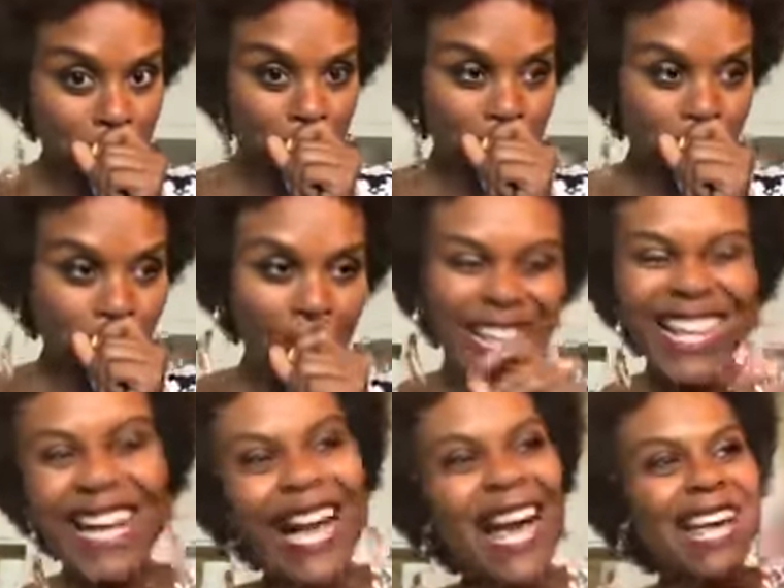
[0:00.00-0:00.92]
I'll say
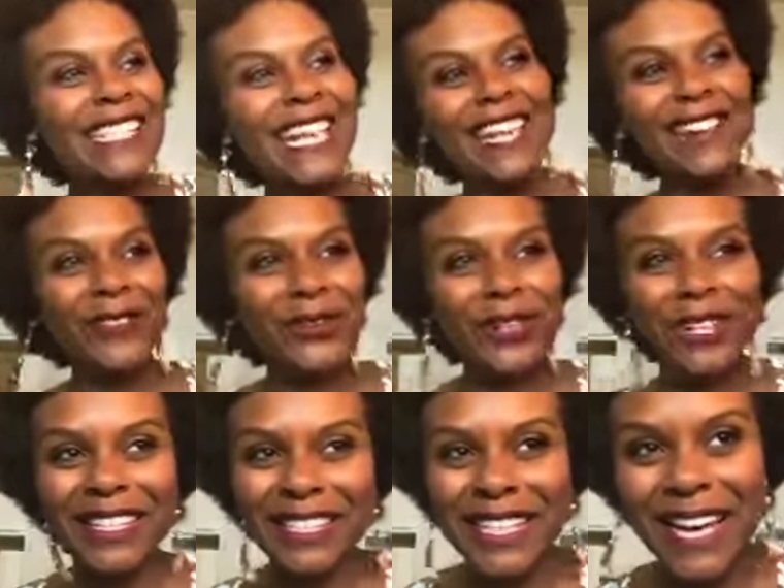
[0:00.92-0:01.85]
that for another time.
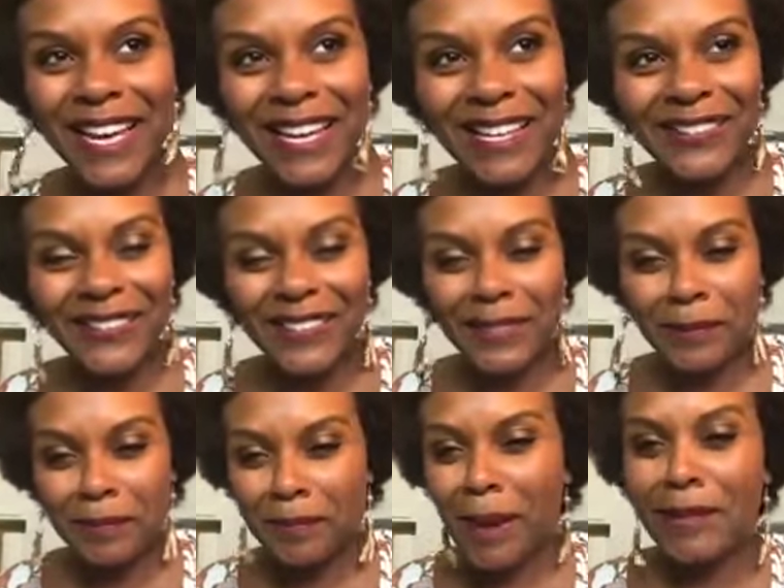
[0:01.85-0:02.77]
Might be too
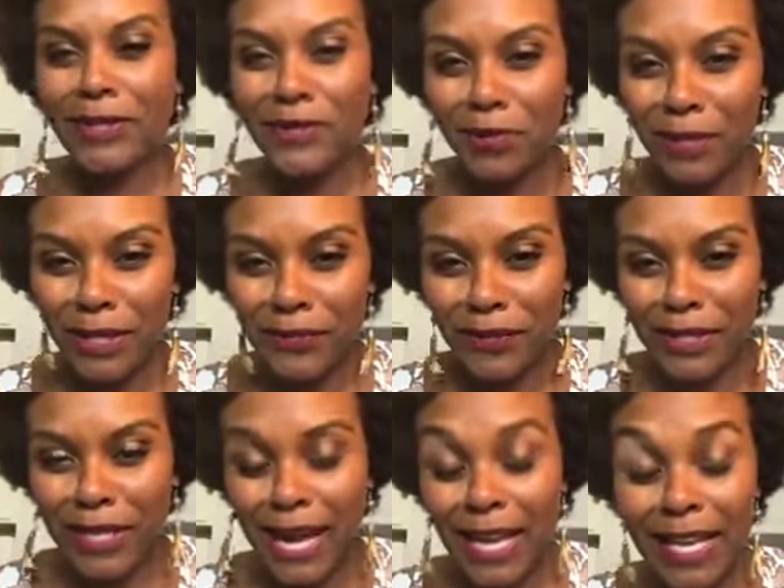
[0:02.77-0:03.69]
much for tonight.
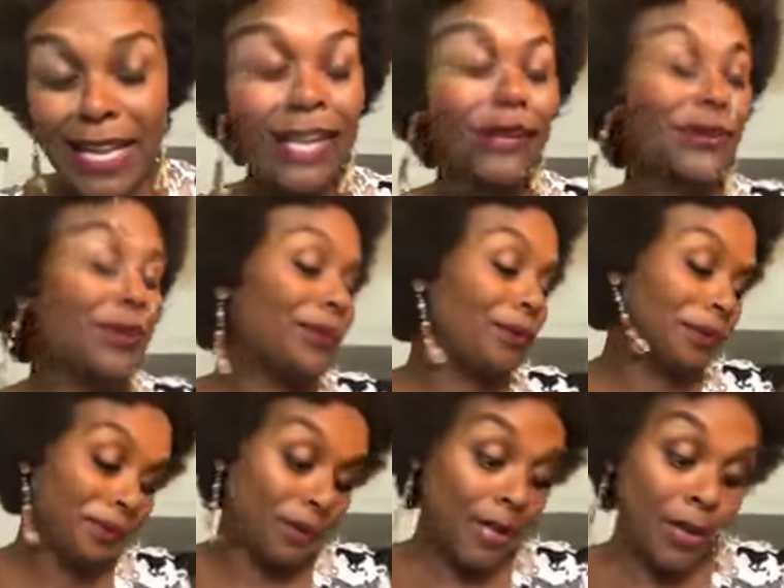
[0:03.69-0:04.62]
Anywho,
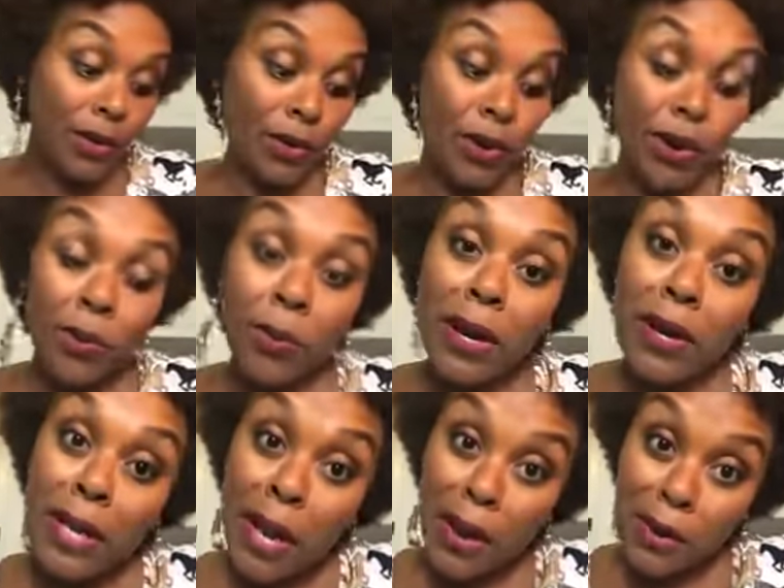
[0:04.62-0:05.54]
well, y'all,
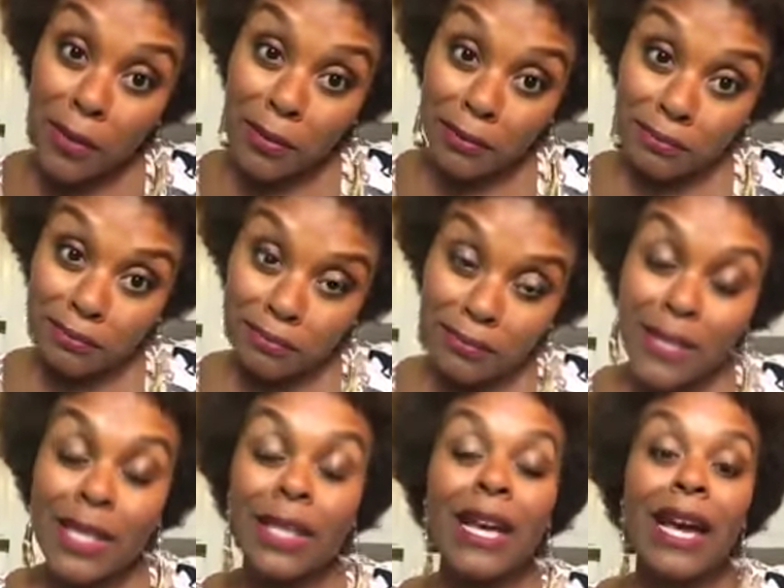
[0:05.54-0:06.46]
I
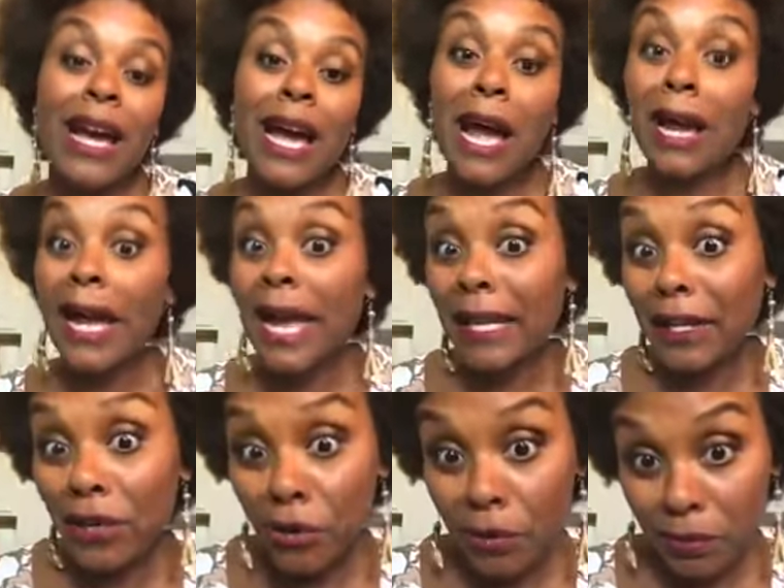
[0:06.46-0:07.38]
gotta go,
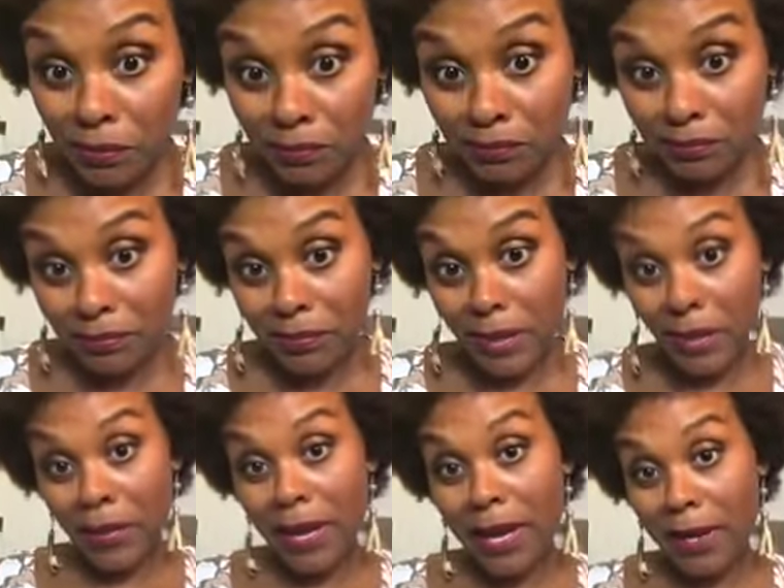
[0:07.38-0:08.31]
okay?
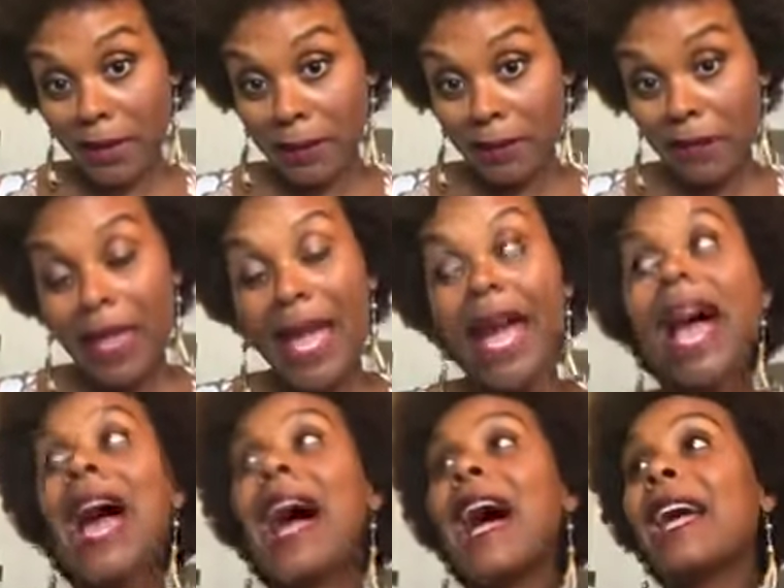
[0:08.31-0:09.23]
I am
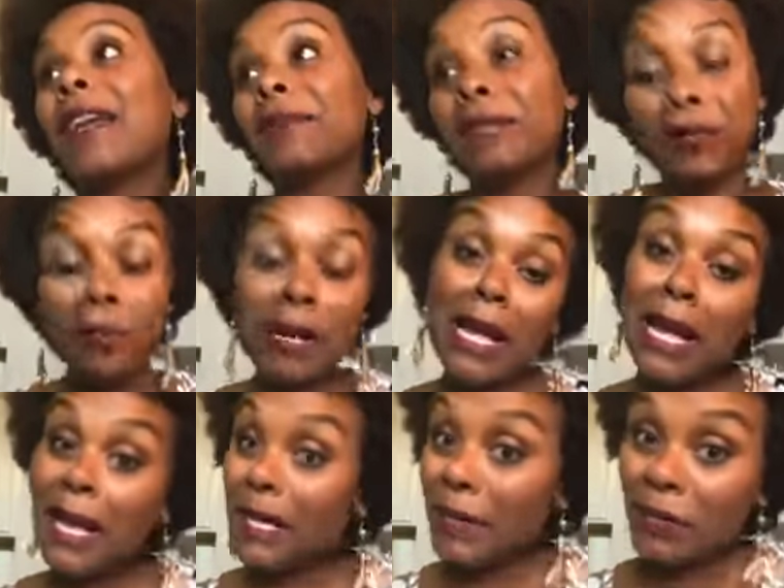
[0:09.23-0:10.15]
so glad that we
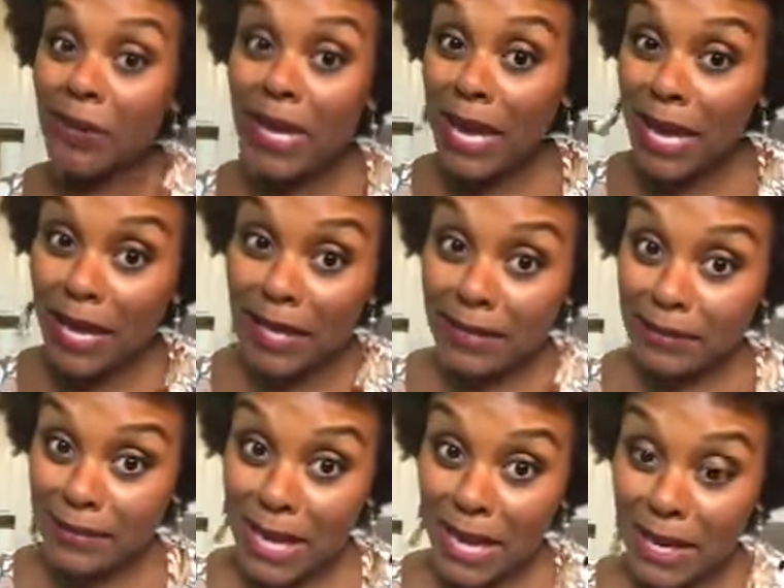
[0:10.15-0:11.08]
had some time
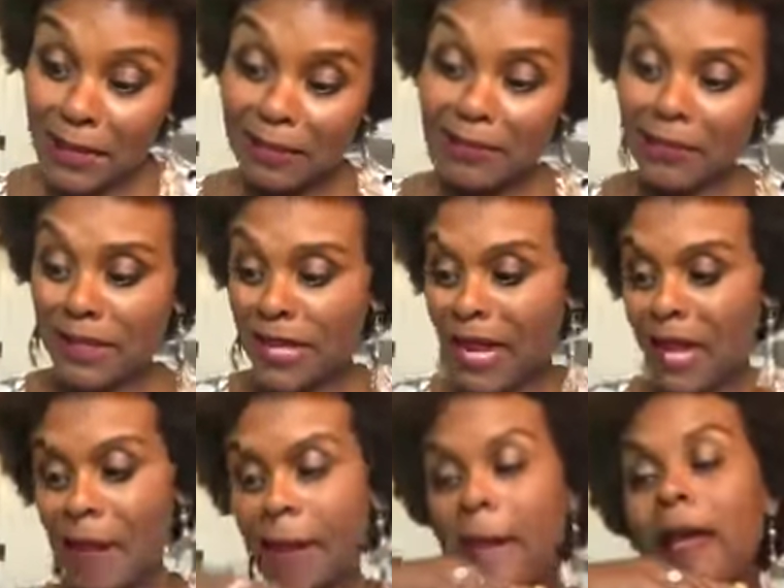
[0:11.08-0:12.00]
tonight.
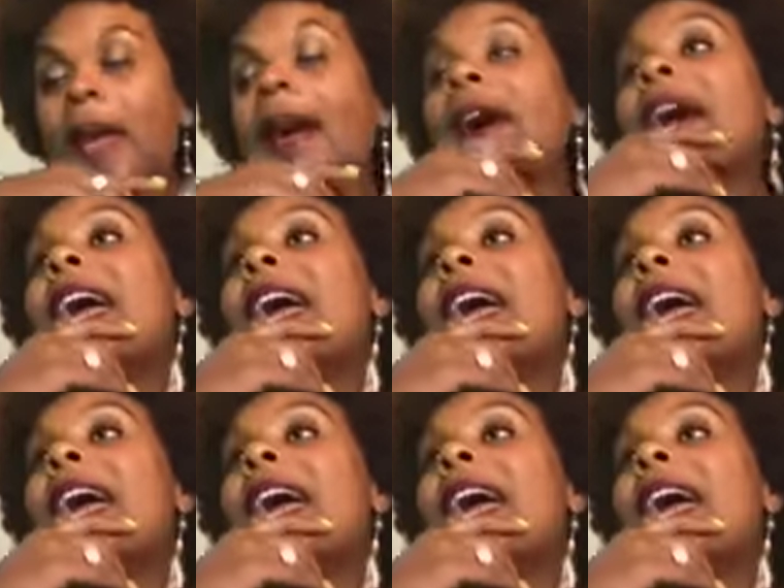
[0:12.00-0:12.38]
And